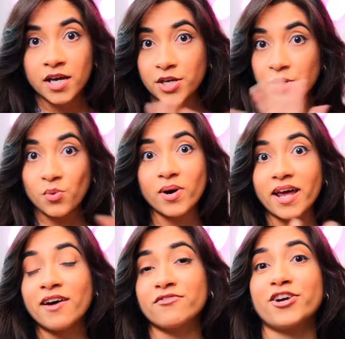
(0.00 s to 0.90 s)
you know,
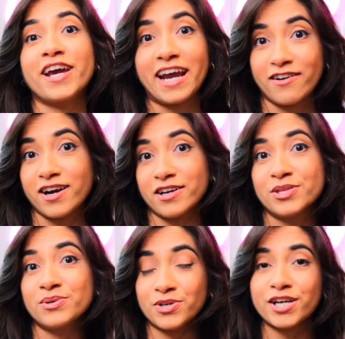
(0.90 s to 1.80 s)
whatever era
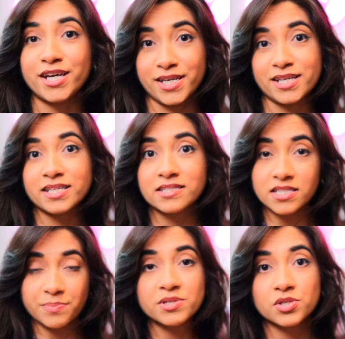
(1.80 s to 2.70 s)
you are in and
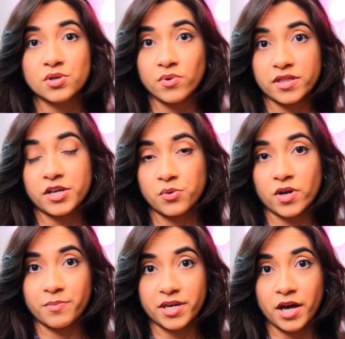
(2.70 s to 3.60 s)
step into the one that you
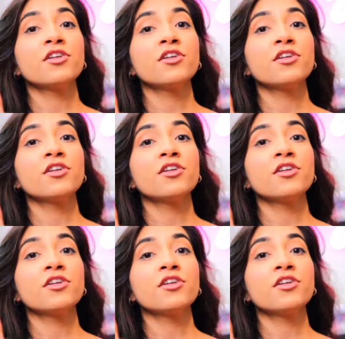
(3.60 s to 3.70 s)
want to be.